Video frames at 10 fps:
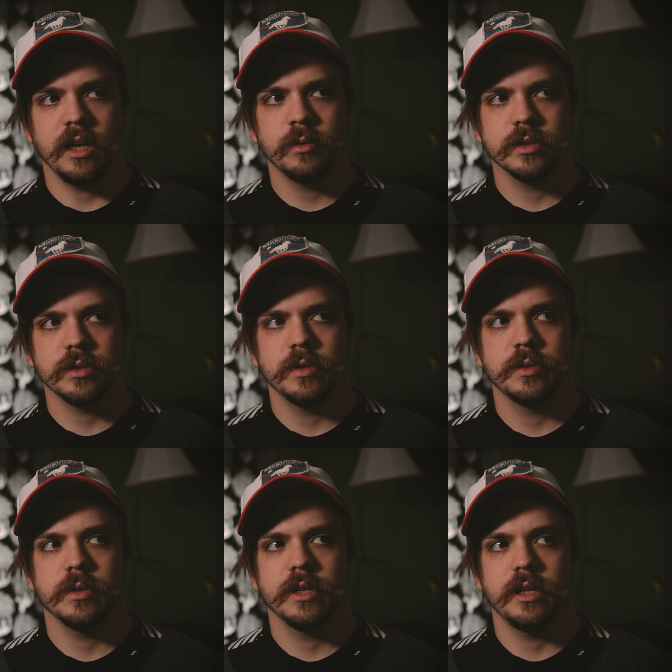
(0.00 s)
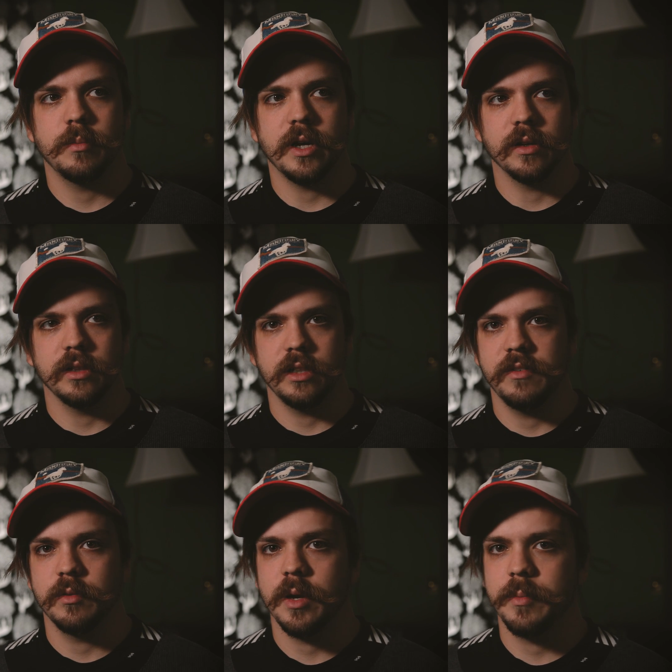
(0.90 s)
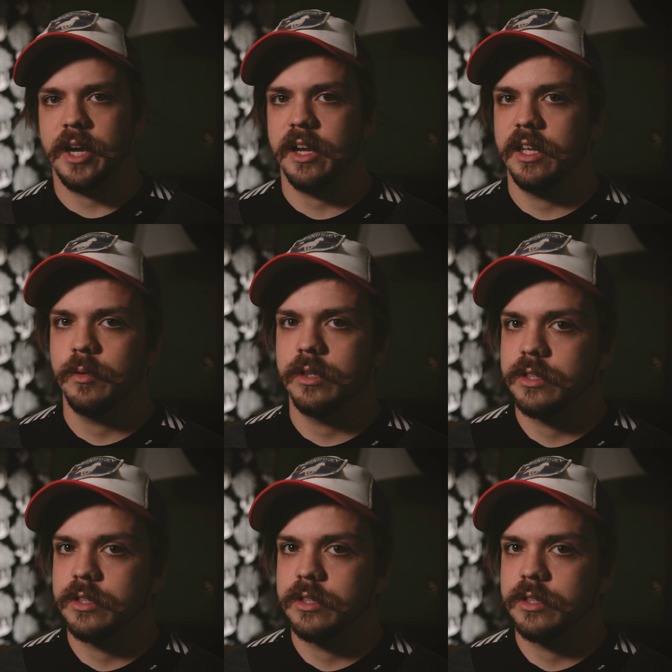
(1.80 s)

I was always worried about leaving my pack anywhere,